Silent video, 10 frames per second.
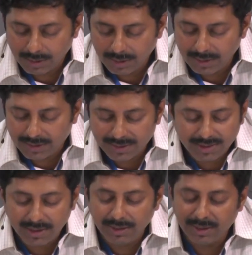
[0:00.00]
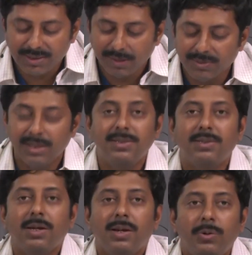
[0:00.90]
it does in some
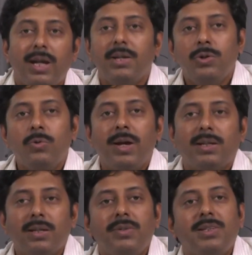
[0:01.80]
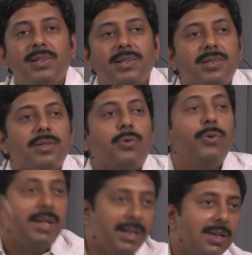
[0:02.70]
sense you get a new vector which is
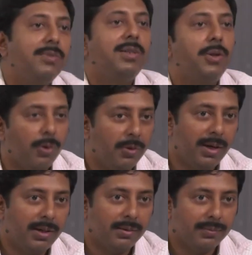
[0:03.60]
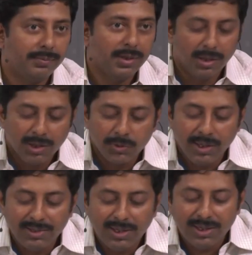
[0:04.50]
collinear with the old vector. So when
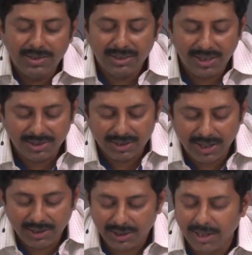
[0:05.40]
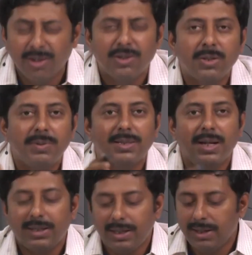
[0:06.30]
I say doesn't change direction, I'll
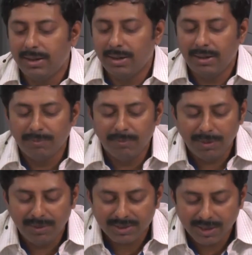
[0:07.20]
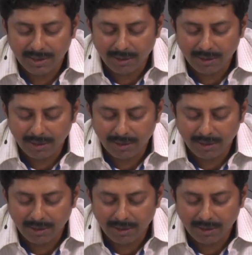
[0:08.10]
maybe slightly